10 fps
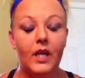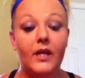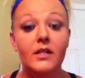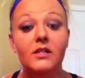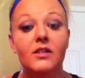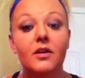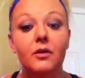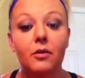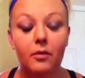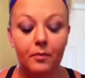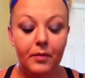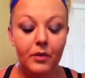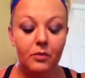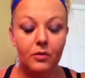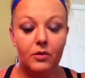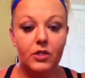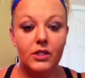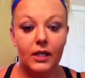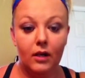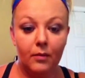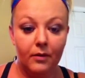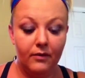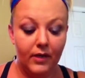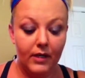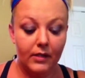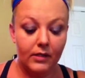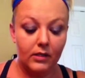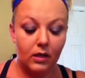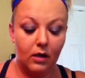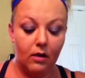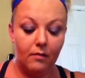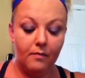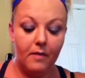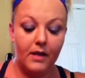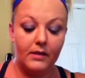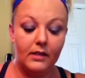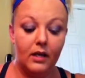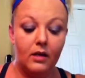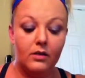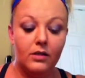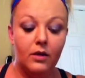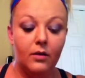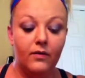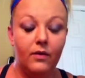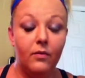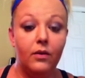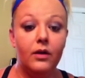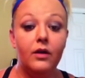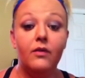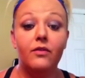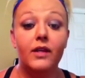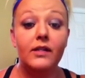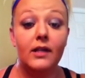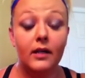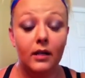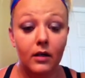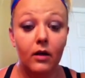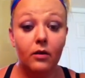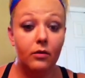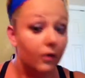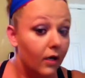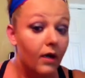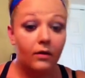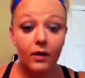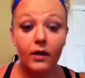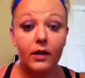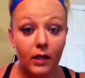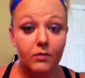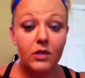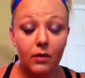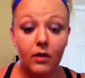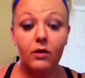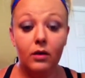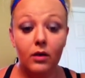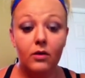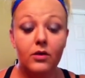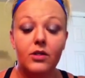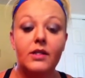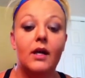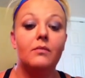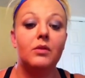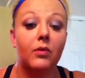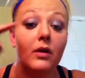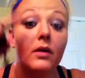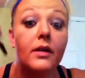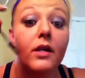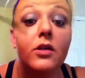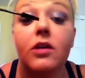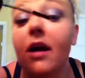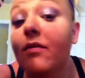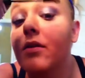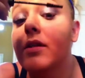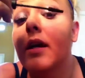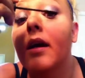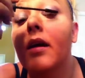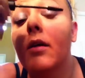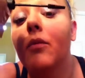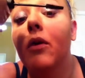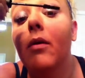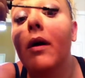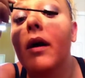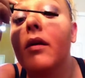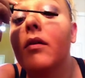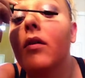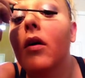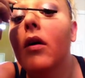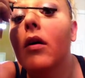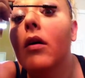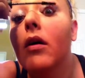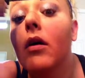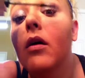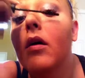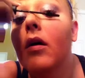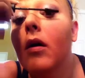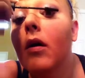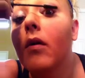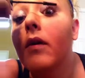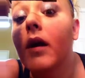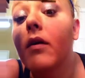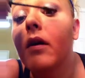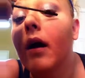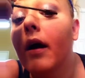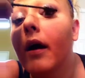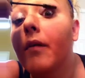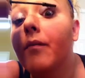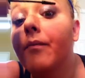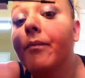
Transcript: And it's still buildable, just like our previous mascara. So if you wanted to go for that second coat, then keep doing, your steps. We're going to let that dry for a second, and we'll go ahead and start on the other eye.